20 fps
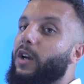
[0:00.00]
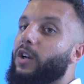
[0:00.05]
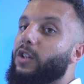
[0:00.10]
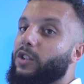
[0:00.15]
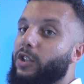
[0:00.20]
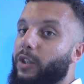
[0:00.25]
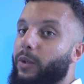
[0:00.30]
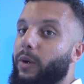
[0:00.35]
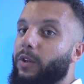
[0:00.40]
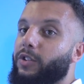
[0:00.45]

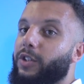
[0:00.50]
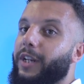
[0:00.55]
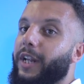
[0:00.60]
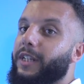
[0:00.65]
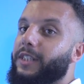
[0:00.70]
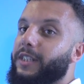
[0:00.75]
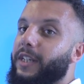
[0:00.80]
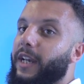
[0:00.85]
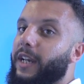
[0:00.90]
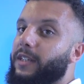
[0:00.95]

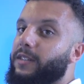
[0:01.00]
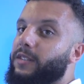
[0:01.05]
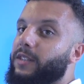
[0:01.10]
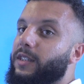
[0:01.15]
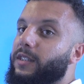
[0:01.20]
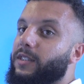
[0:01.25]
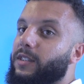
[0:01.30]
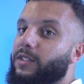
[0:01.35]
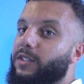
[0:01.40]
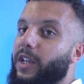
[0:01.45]
288
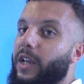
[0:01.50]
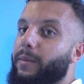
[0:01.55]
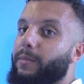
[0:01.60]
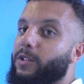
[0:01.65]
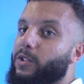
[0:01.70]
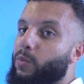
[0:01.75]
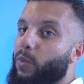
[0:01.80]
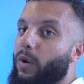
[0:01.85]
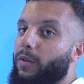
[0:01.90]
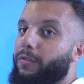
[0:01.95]
is the same
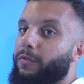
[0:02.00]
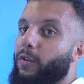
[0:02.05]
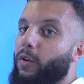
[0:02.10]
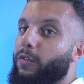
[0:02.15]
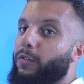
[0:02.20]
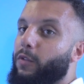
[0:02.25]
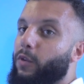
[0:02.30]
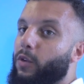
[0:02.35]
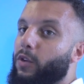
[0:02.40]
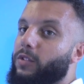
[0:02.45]
as
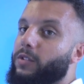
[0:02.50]
144